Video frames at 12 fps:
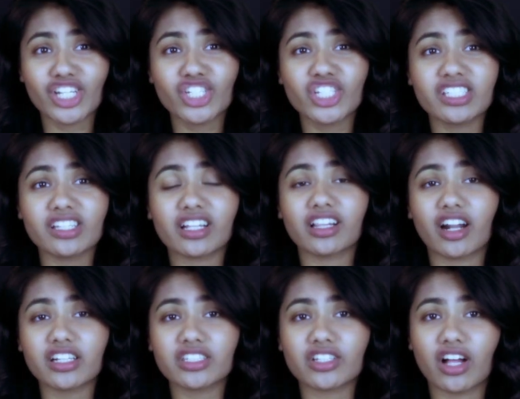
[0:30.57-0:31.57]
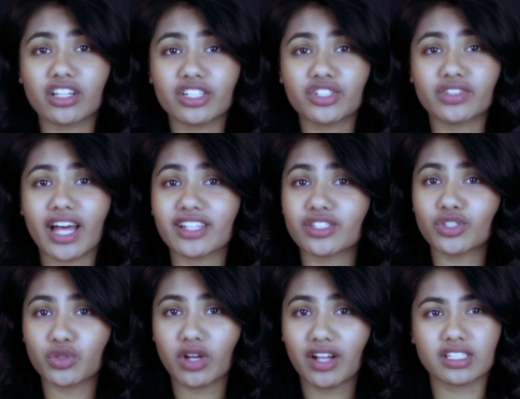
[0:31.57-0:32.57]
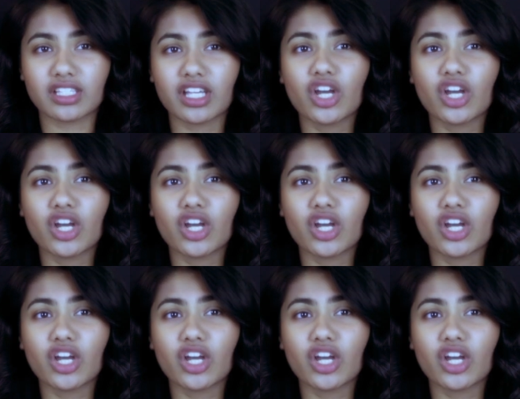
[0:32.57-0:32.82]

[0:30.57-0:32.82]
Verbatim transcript: She's the Clark Scholar 2012.